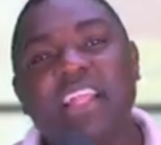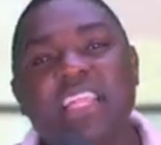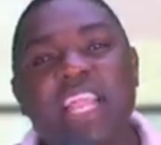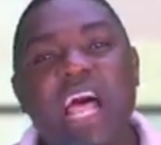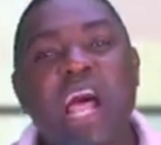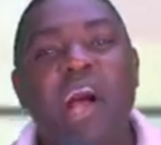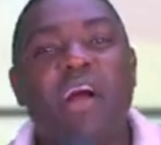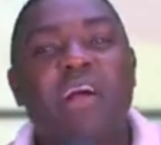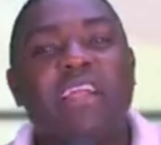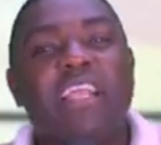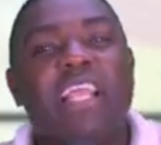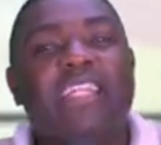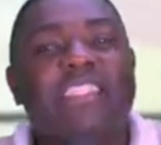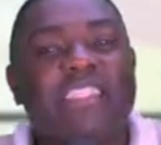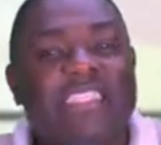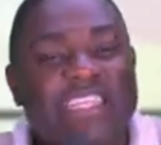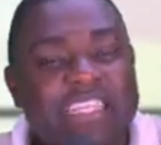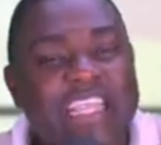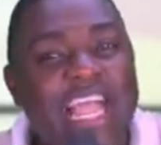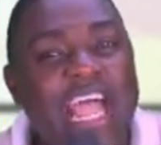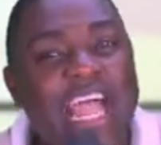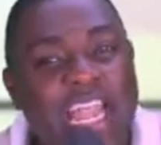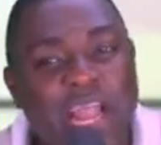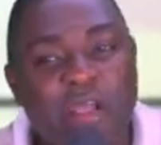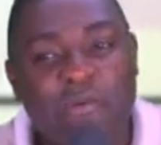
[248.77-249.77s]
Now, yet to
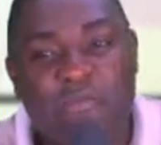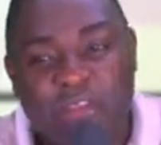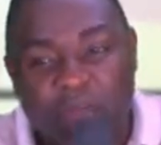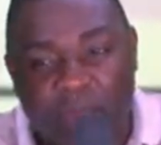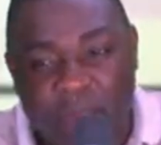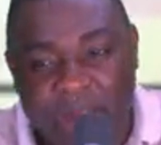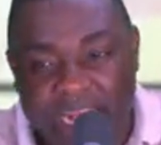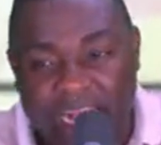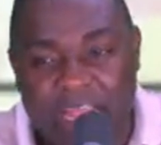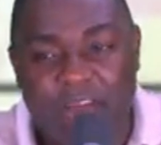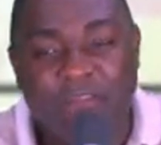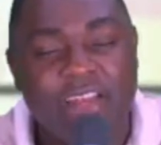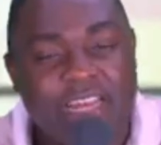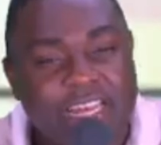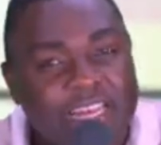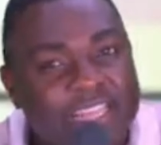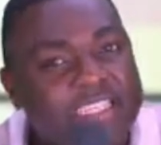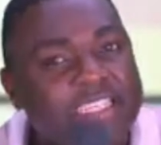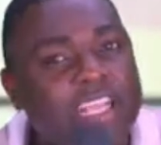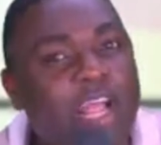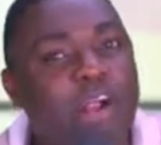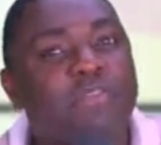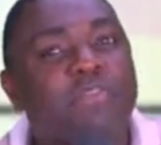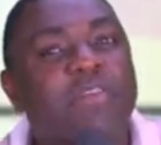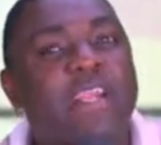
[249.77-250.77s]
Ghana, we've been living in
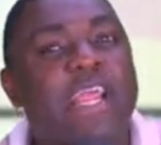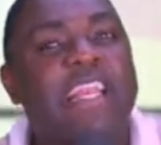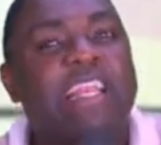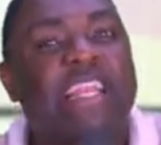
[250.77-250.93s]
this country,